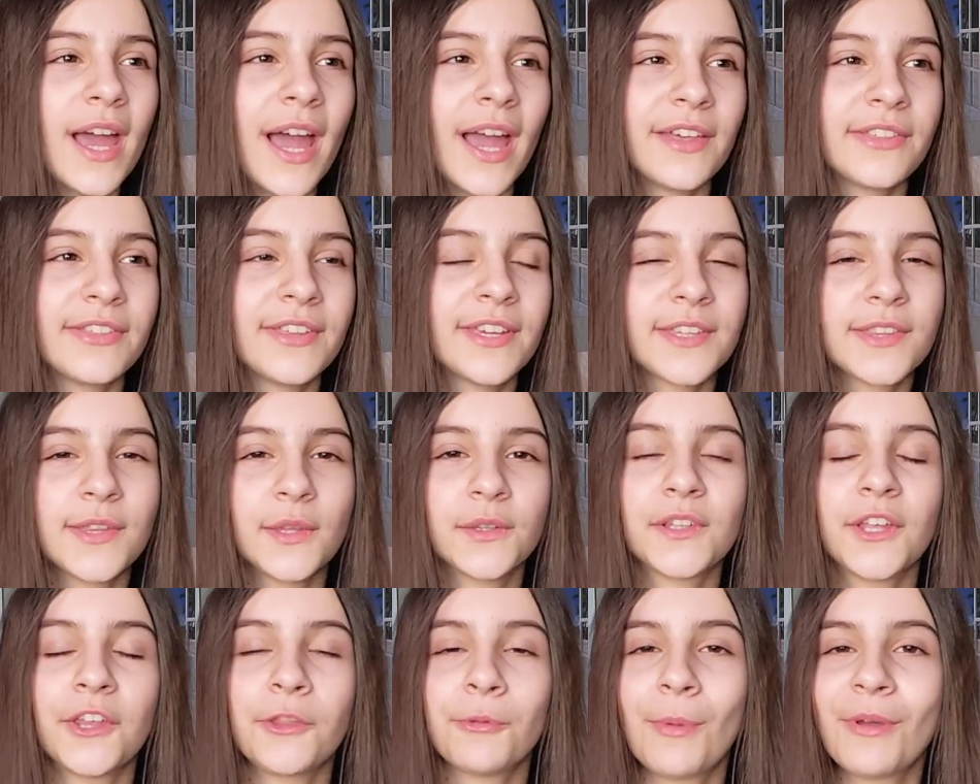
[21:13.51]
I think they
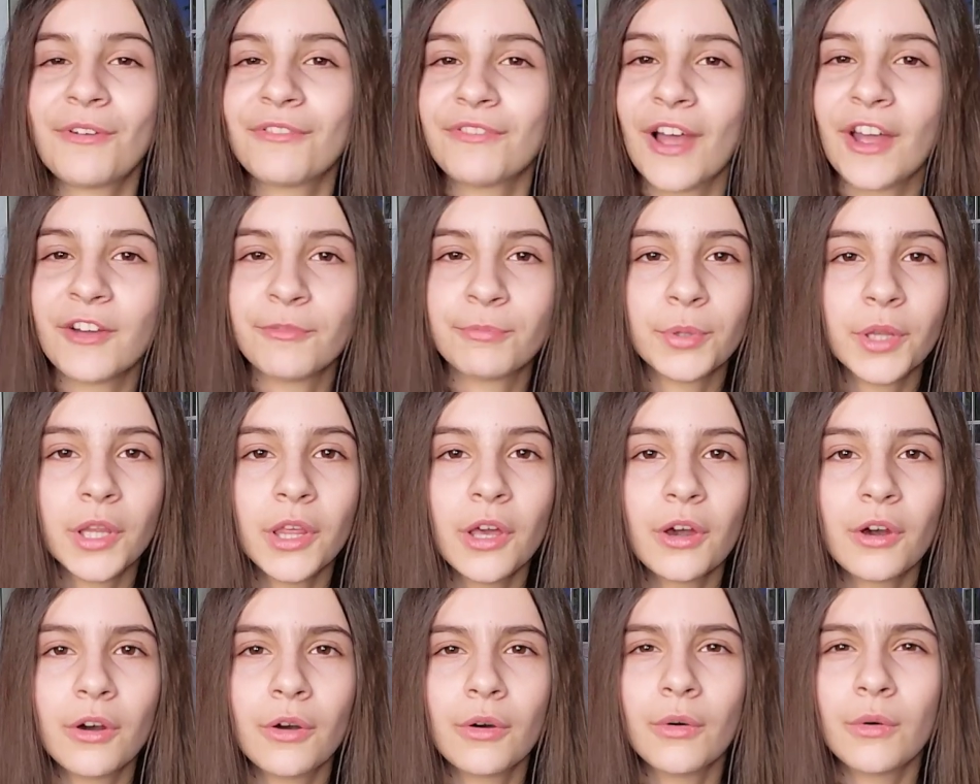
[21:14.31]
sell them at Five
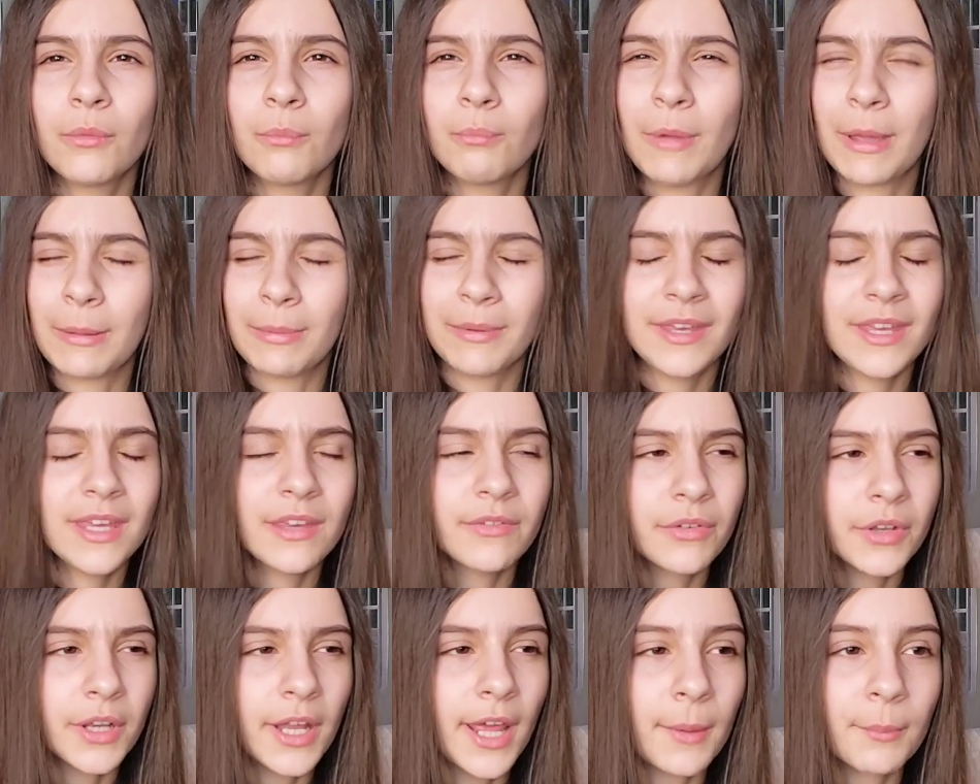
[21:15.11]
Below, maybe
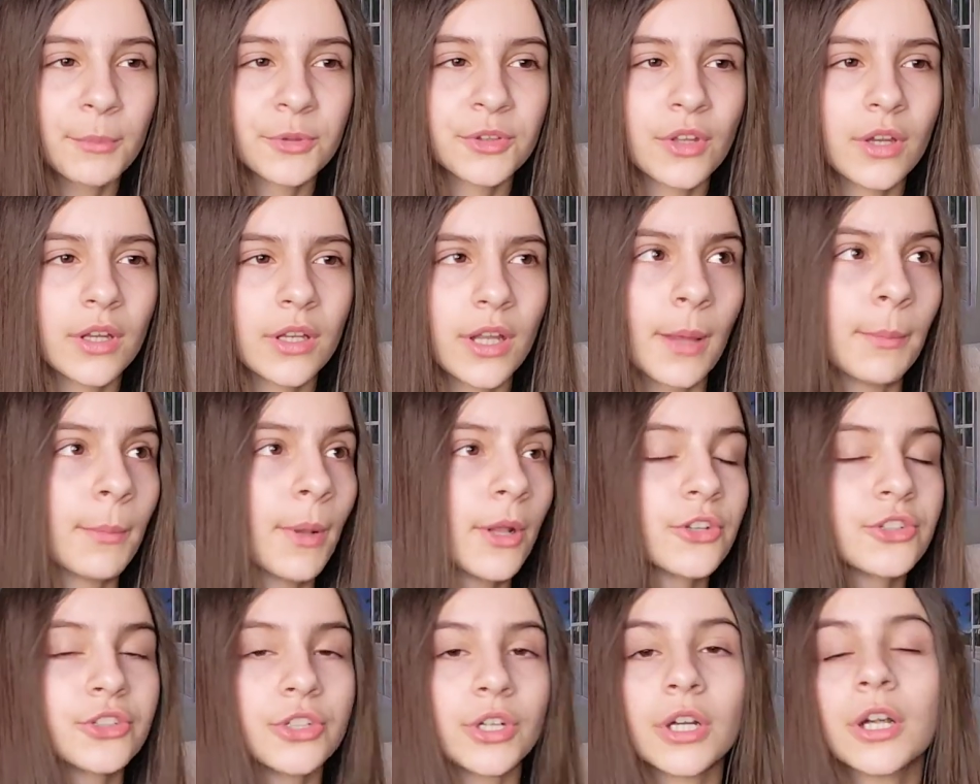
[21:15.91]
even Amazon, I'm
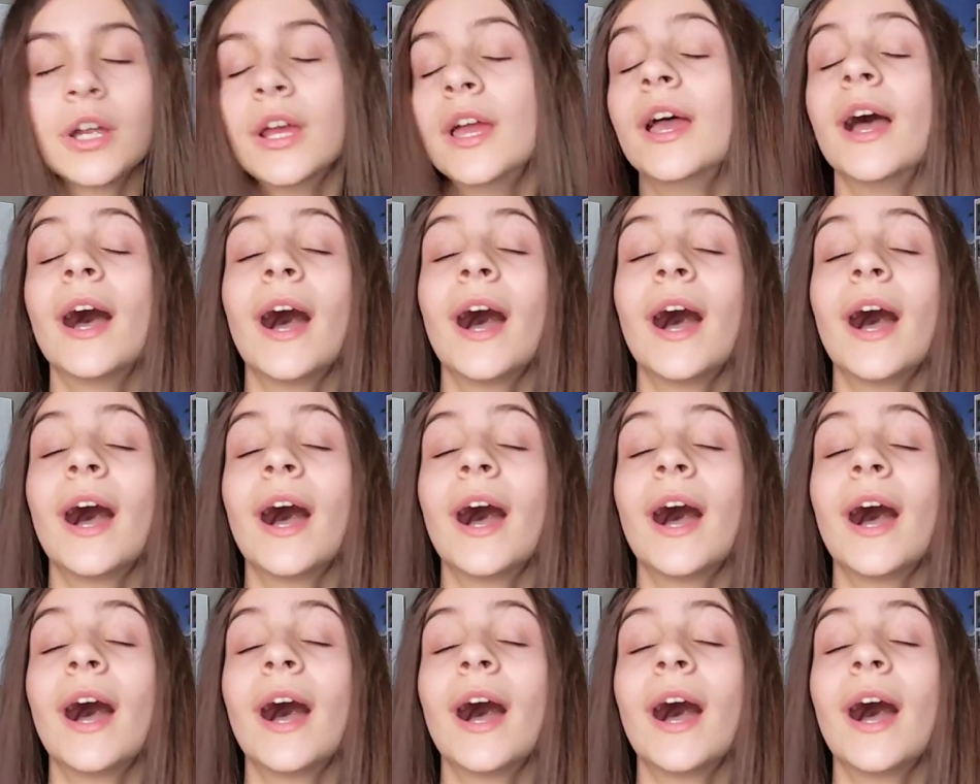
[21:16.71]
not sure.